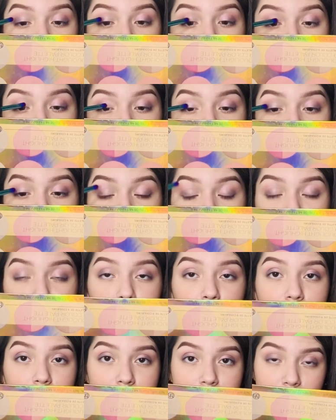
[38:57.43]
I mean, it
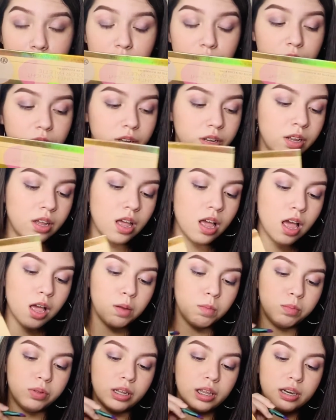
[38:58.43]
could be easier to
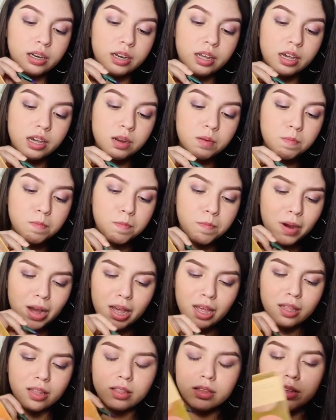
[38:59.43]
blend in,
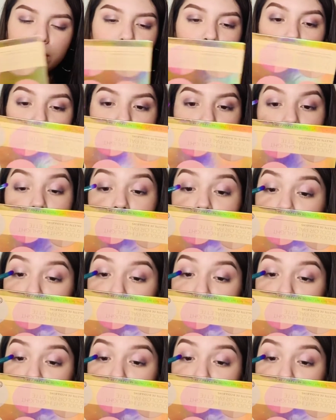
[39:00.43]
but, you know, the